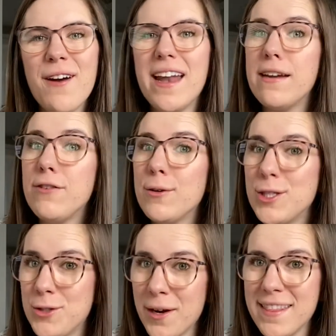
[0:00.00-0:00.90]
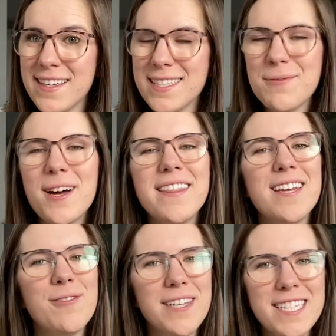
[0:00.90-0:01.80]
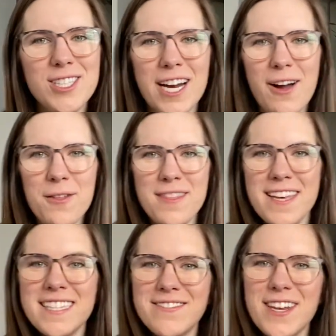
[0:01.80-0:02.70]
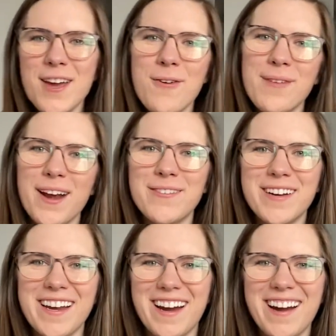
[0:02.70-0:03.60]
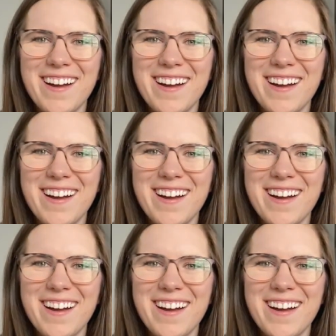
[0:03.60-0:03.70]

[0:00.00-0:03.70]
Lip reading: and if you enjoyed this one, then you need to check out this video right over here.